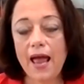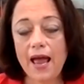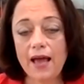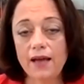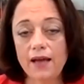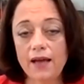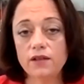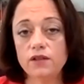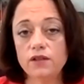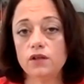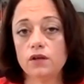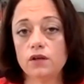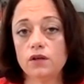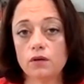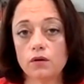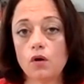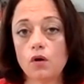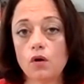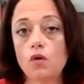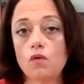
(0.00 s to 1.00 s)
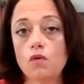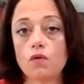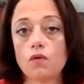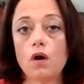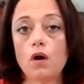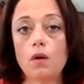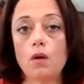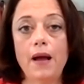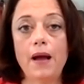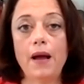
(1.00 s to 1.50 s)
and your overall
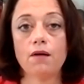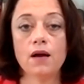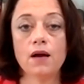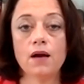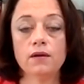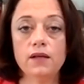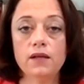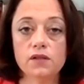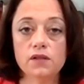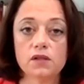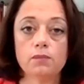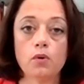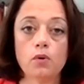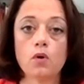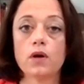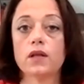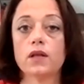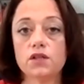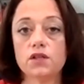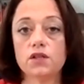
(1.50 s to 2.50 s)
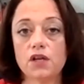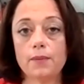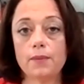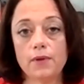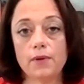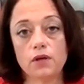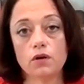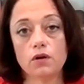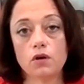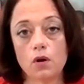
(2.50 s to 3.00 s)
background in supporting the job that
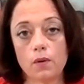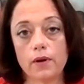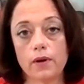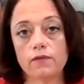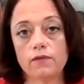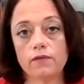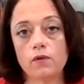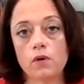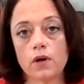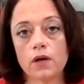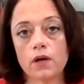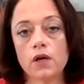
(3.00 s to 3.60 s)
you're going for.